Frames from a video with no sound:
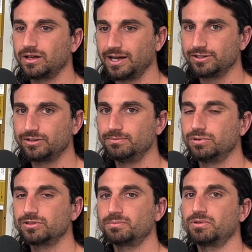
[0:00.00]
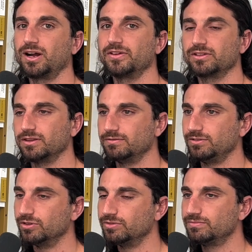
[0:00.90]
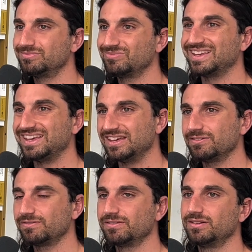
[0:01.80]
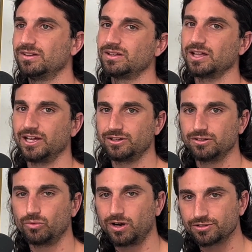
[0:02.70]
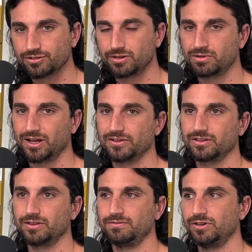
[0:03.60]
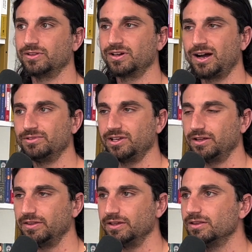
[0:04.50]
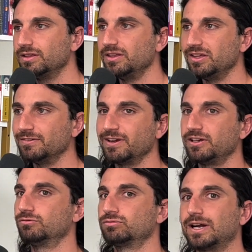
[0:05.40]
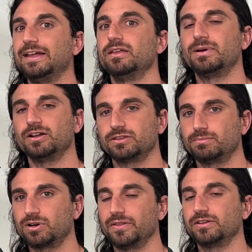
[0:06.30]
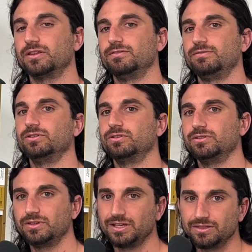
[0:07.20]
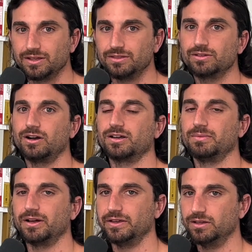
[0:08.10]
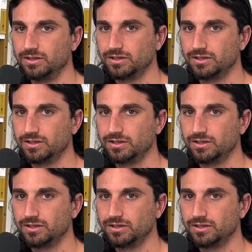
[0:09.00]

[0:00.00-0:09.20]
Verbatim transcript: I could put the product on the field, if I could watch the product on the field and commentate on it, if I could write about the product on the field and then talk about it,